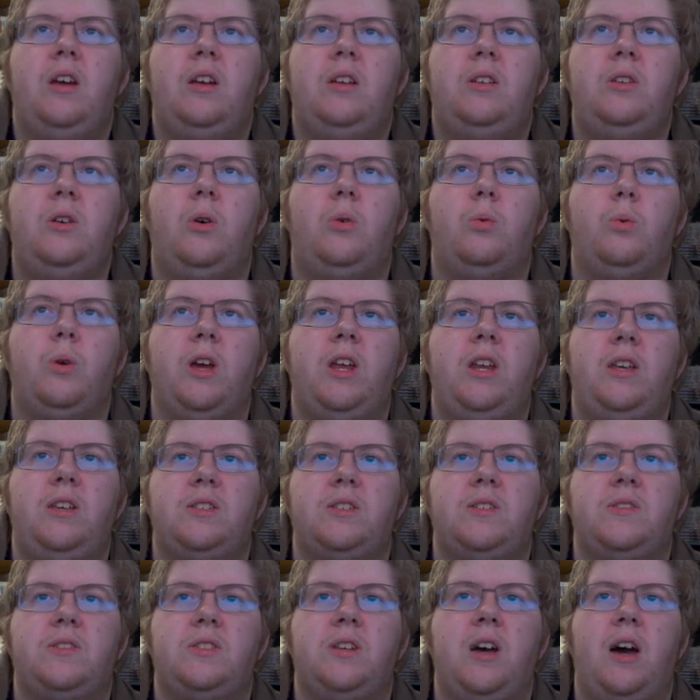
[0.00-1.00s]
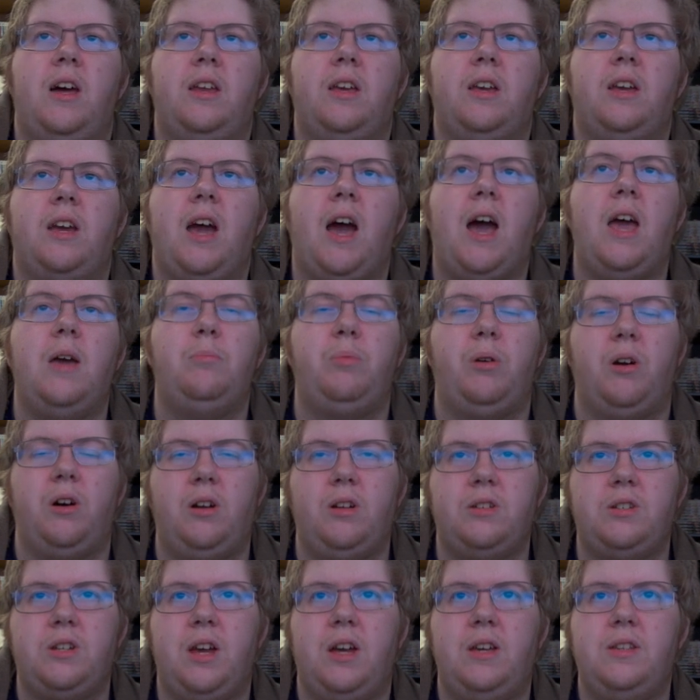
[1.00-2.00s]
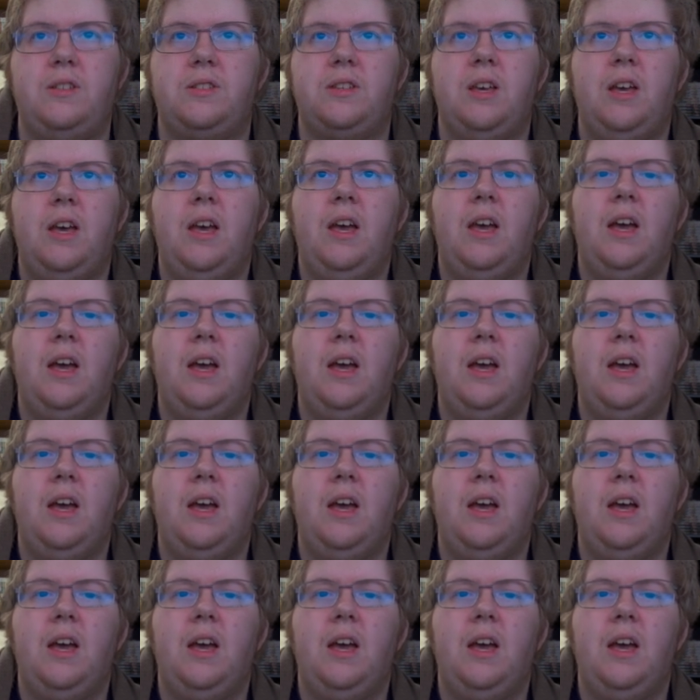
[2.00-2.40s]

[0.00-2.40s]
No, Radius of Sonic. I apologize.